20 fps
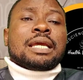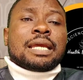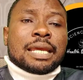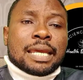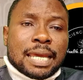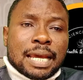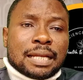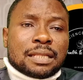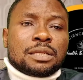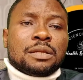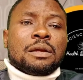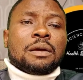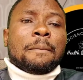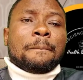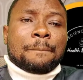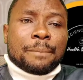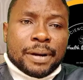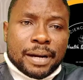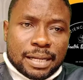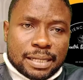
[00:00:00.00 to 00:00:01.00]
get
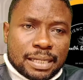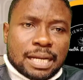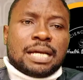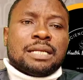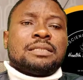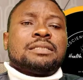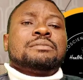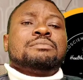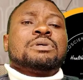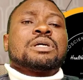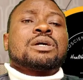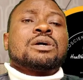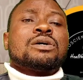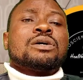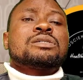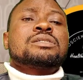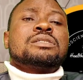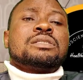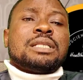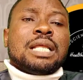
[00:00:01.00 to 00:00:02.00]
pregnant,
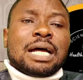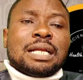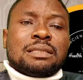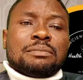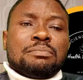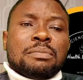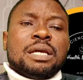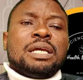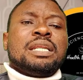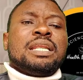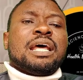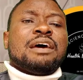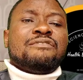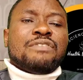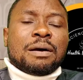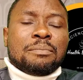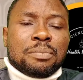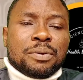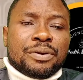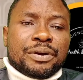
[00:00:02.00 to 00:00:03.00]
because that may
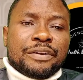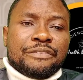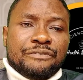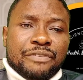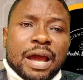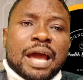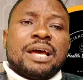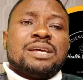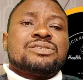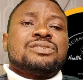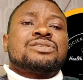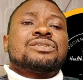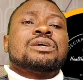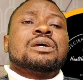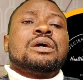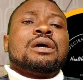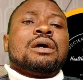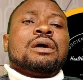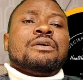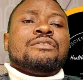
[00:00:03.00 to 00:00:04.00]
never be reversed.
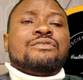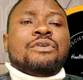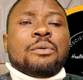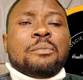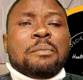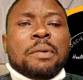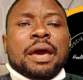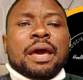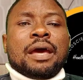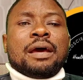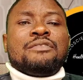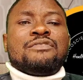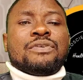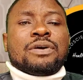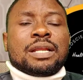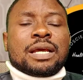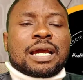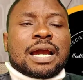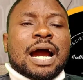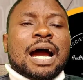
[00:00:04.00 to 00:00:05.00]
For
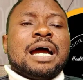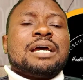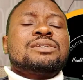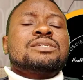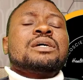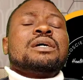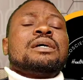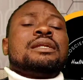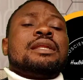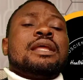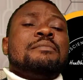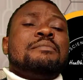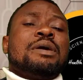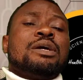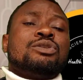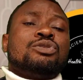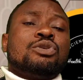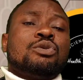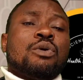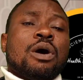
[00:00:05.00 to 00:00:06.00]
the guys, they may
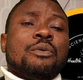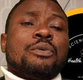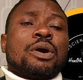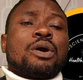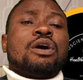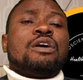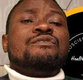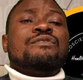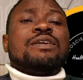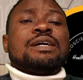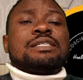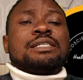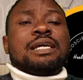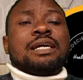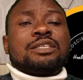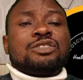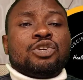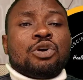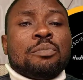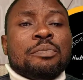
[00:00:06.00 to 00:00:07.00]
do what we call
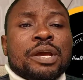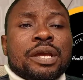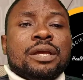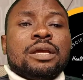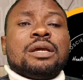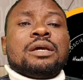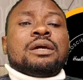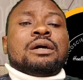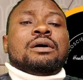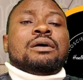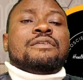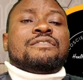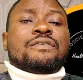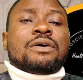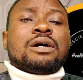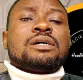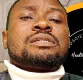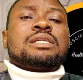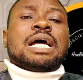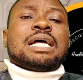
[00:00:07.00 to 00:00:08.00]
vasectomy. Of
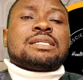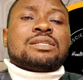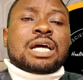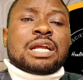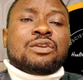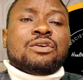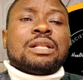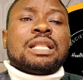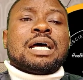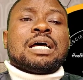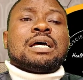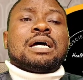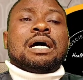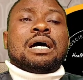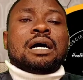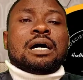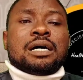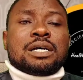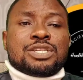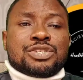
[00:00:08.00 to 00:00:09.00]
course, that's another
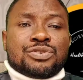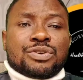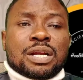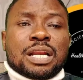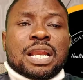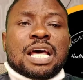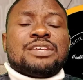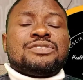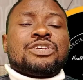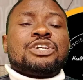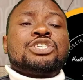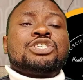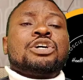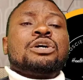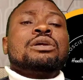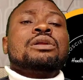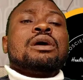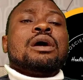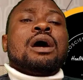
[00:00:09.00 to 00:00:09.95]
sterilization